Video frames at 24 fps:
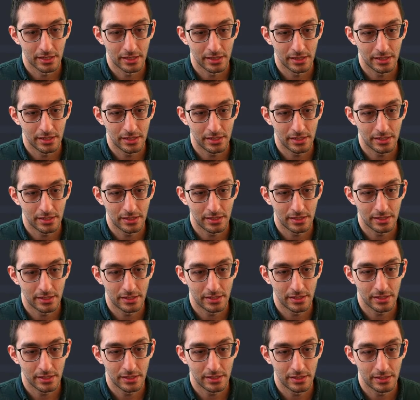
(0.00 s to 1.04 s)
This
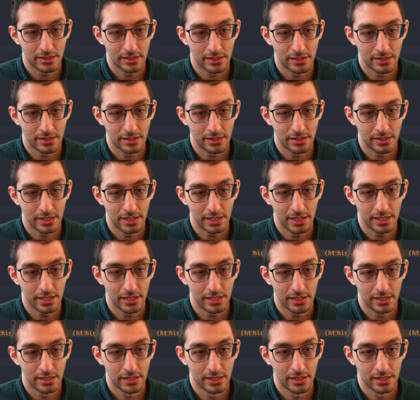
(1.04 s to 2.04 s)
isn't needed.